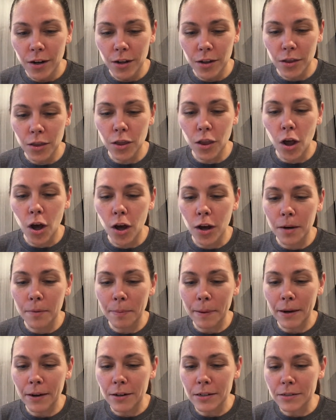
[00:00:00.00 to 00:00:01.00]
long
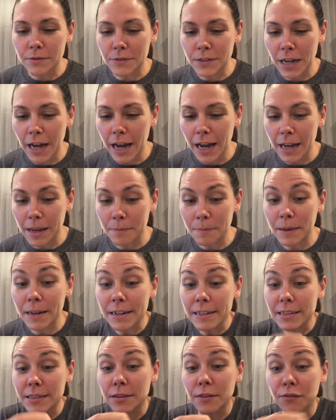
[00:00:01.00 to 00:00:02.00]
periods of time,
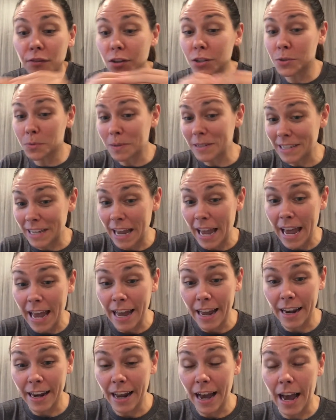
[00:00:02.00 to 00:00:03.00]
because the first ones I
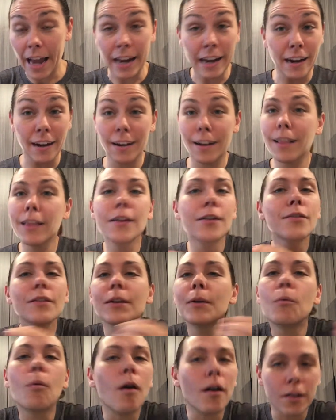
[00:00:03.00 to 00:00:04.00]
had, I
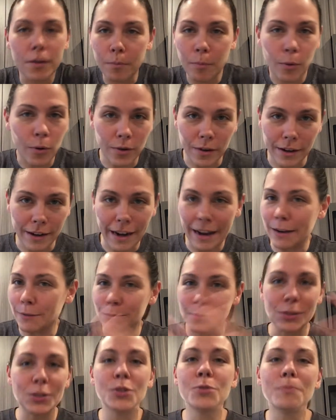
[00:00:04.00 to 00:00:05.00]
clearly waterboarded, and it
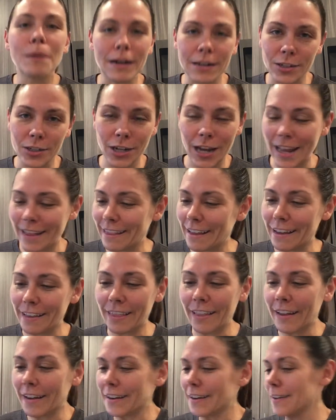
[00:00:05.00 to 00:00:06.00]
was too much, and they
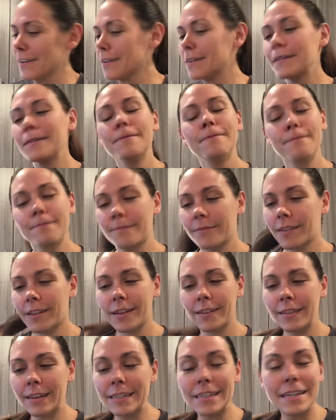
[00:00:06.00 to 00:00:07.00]

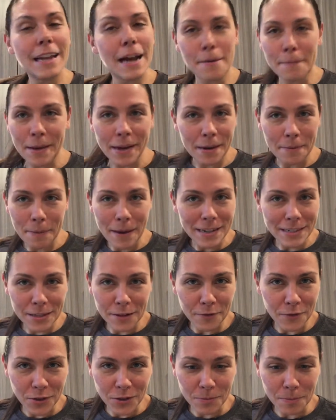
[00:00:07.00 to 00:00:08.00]
did not make it past
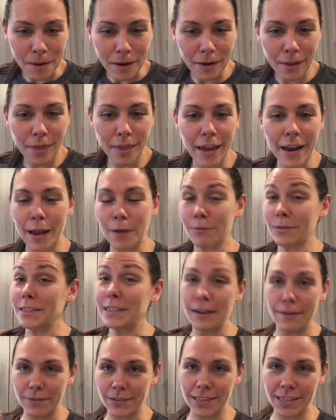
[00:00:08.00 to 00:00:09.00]
their first month, and I was
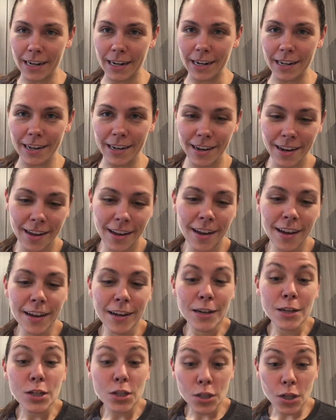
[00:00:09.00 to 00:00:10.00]
devastated.
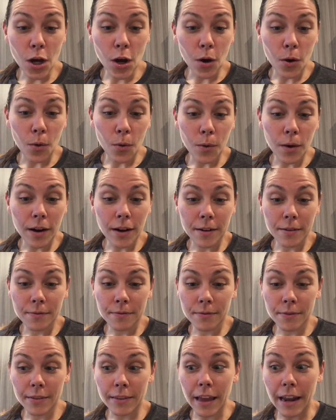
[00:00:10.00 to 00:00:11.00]
So
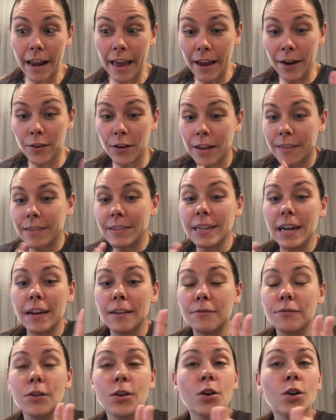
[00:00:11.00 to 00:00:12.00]
then I erred on the side
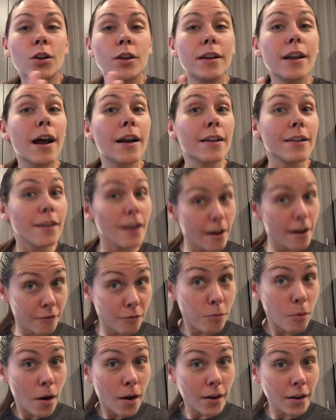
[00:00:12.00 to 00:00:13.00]
of not enough
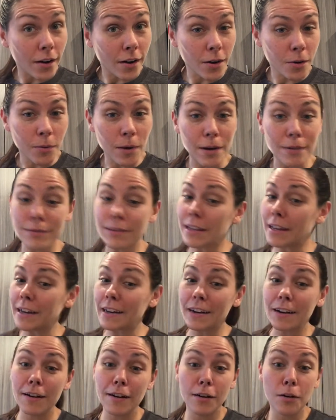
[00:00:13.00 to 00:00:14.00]
water, where I was
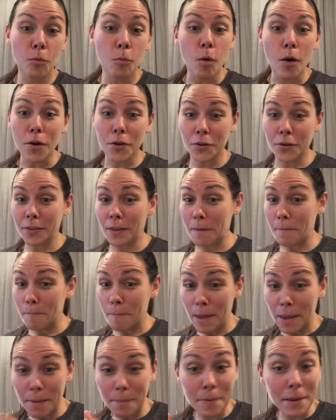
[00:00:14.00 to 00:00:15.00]
like watering them
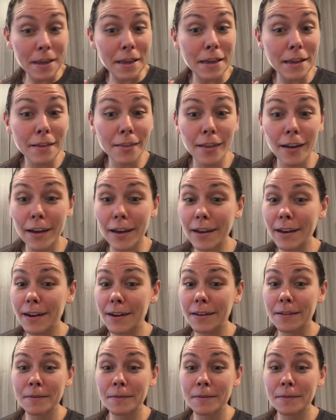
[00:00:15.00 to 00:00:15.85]
maybe like